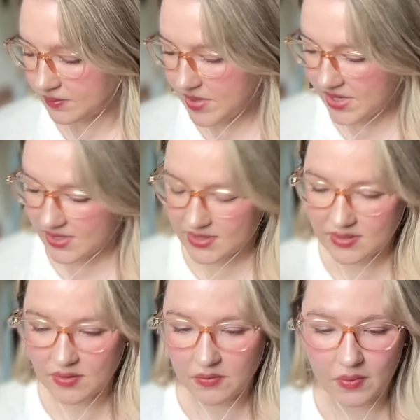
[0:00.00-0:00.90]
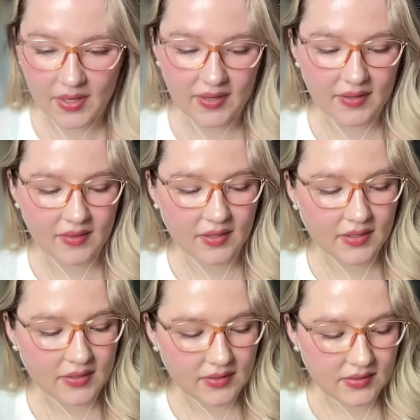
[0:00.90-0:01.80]
because the way that
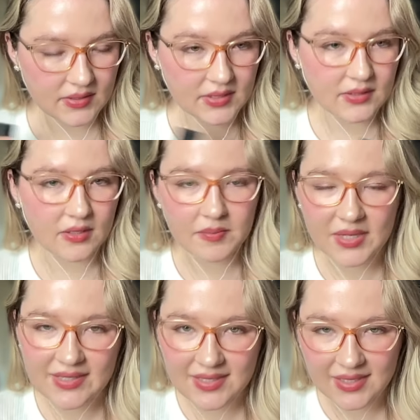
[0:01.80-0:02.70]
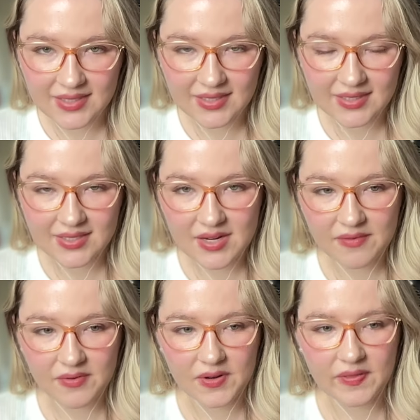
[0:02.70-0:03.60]
it sits on my skin is
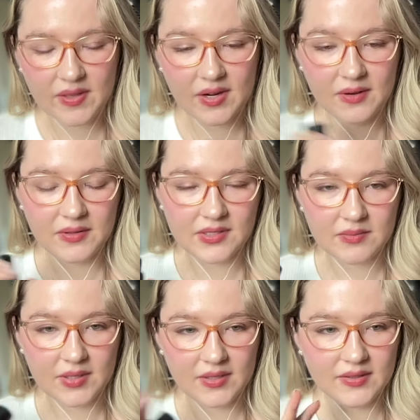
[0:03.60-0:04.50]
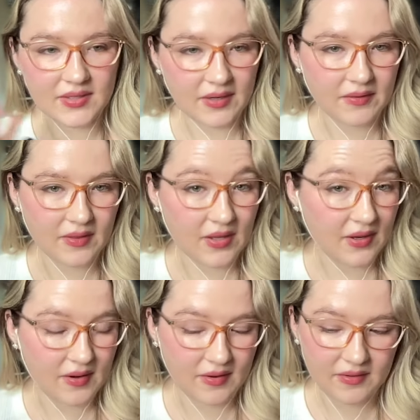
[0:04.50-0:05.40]
different than how it smells out in the
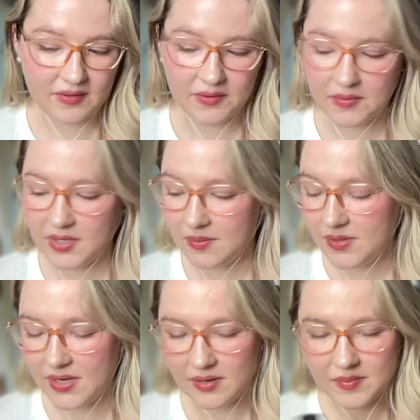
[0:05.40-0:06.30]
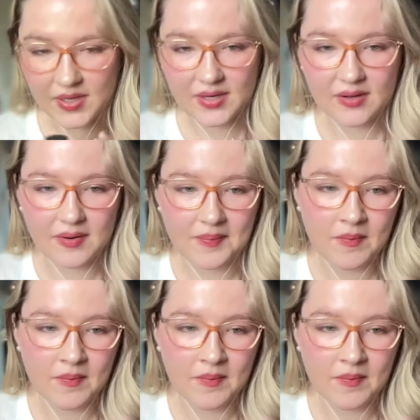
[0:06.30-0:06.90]
air, so keep that in mind.